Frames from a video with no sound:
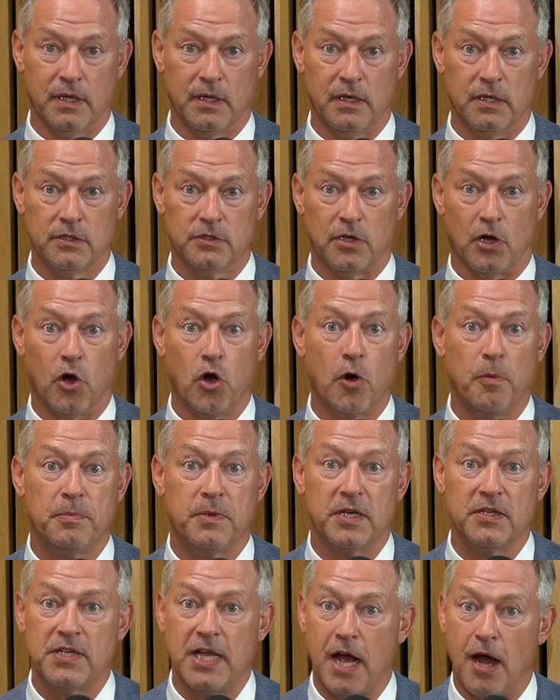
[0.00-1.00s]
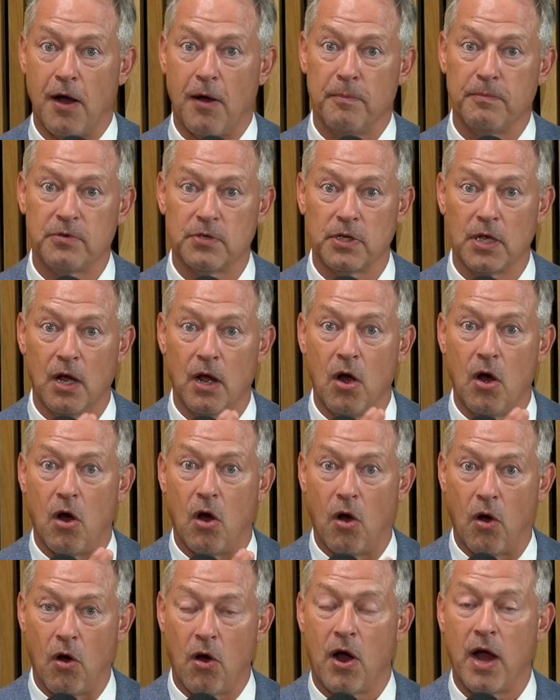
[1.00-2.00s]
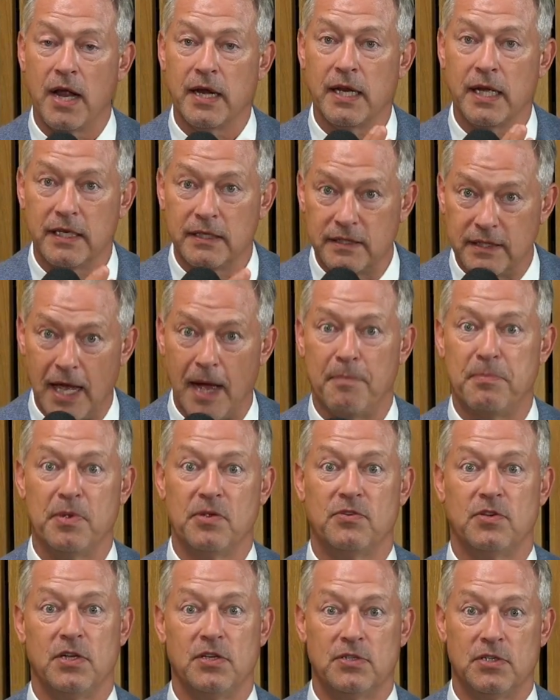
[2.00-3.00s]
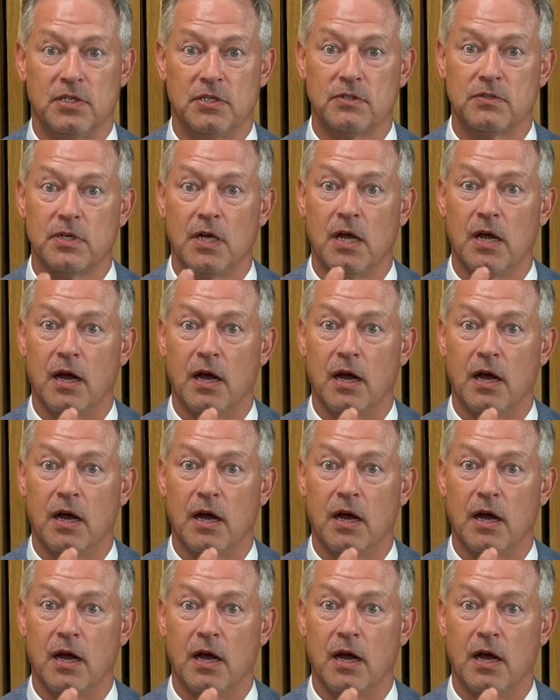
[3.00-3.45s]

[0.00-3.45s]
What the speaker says: So I hope this helps on depositions